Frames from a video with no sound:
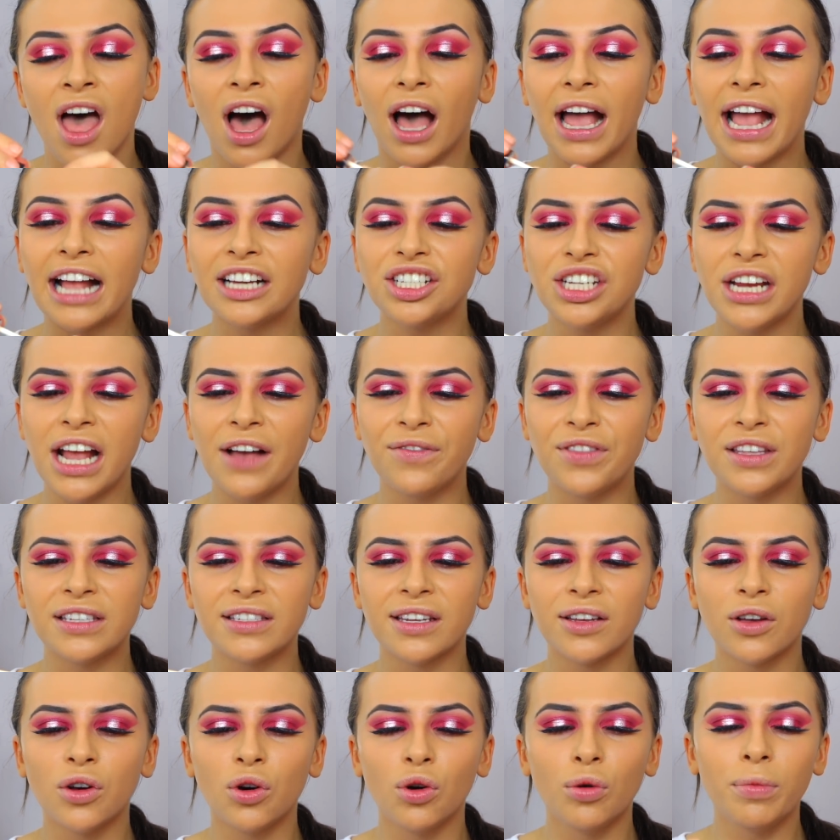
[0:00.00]
I actually have
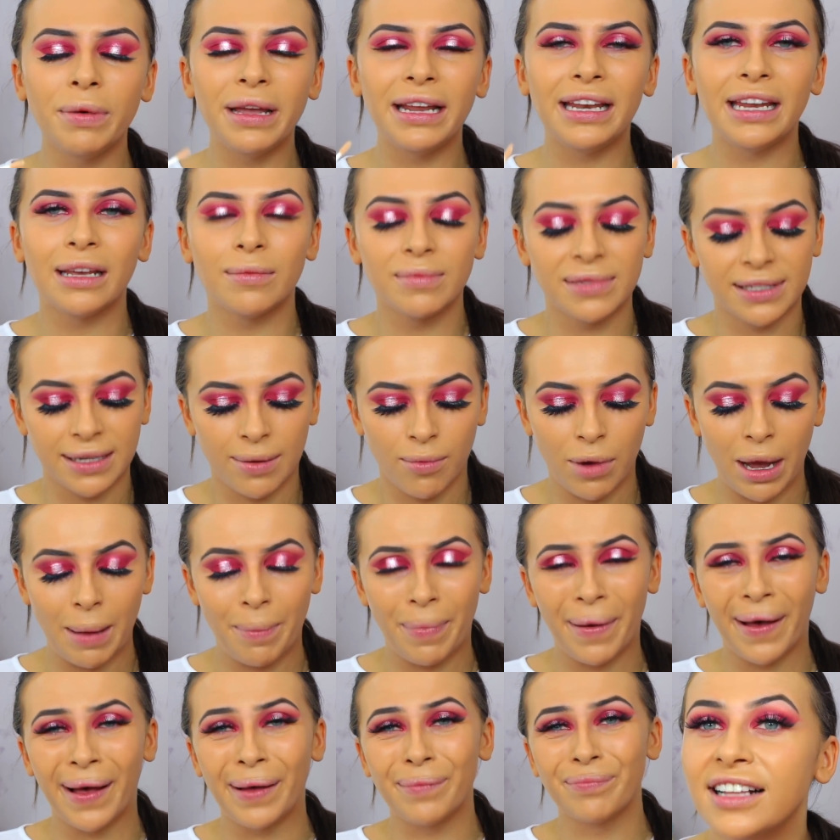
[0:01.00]
this in Cool Medium somewhere,
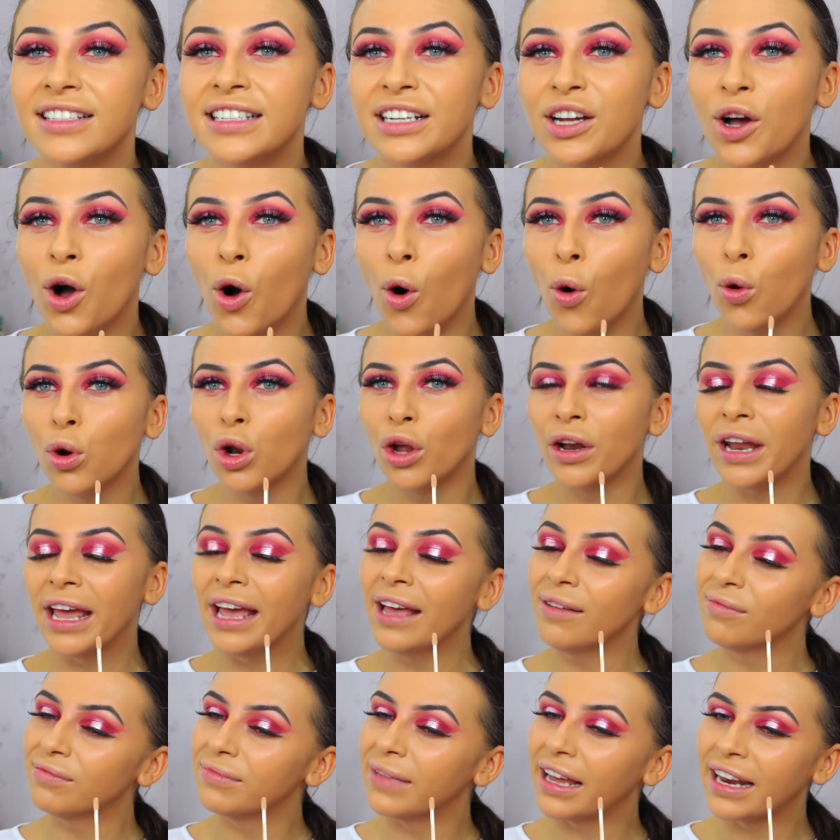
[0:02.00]
but I did a haul on
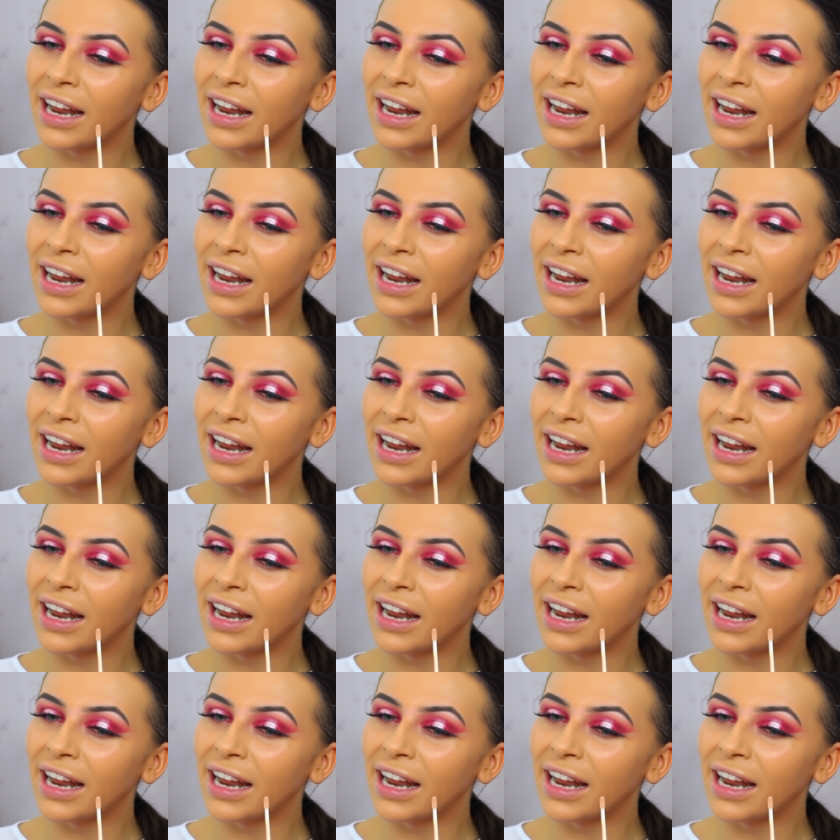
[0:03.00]
it,